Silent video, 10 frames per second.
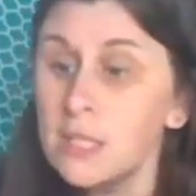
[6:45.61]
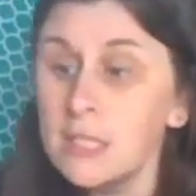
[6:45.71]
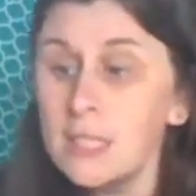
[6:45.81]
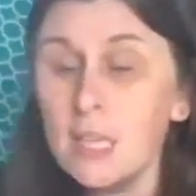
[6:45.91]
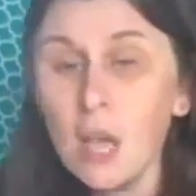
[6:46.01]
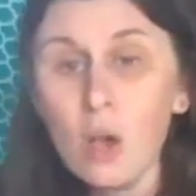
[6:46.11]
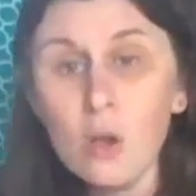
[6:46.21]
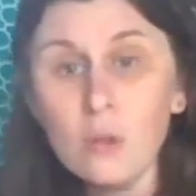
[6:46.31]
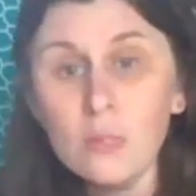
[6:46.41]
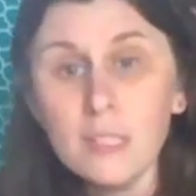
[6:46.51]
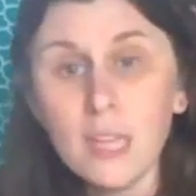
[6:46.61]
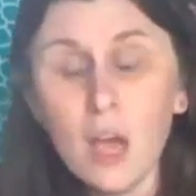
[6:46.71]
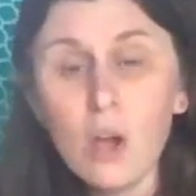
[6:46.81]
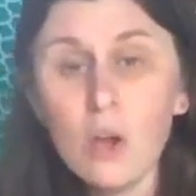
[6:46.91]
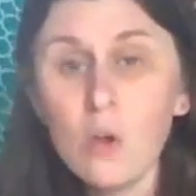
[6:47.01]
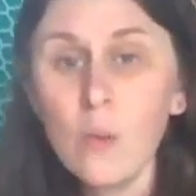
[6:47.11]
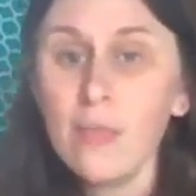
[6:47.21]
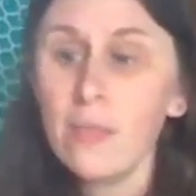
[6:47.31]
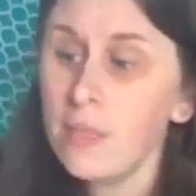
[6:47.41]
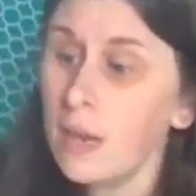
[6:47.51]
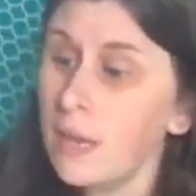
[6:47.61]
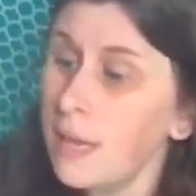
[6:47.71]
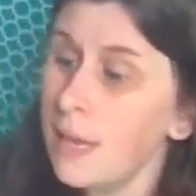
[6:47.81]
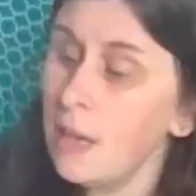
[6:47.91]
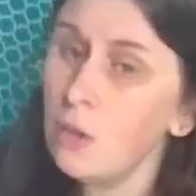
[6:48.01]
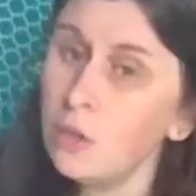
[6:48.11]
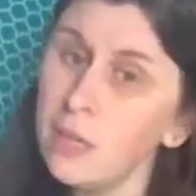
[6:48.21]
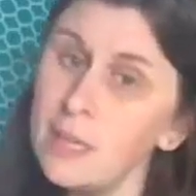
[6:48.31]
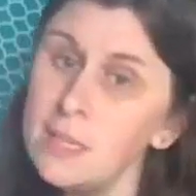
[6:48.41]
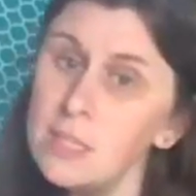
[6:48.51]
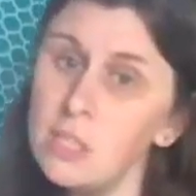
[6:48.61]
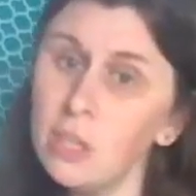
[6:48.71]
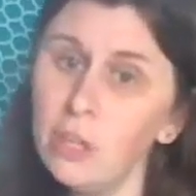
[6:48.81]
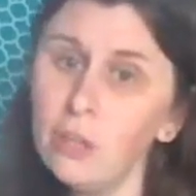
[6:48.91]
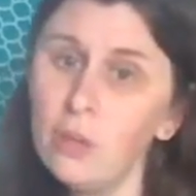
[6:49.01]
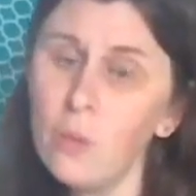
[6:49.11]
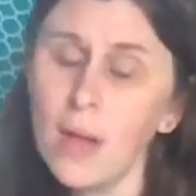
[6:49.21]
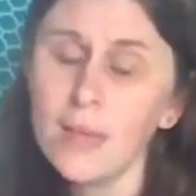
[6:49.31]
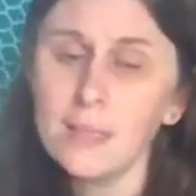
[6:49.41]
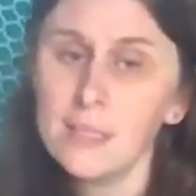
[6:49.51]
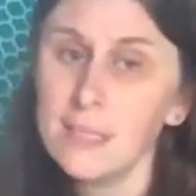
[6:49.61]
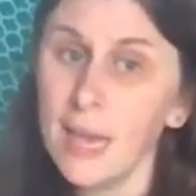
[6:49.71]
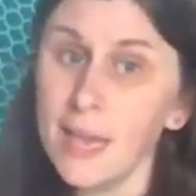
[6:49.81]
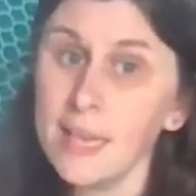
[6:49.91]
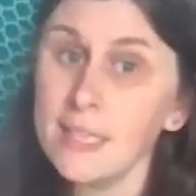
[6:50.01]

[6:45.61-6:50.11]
Slow, slow went the little green turtle one day.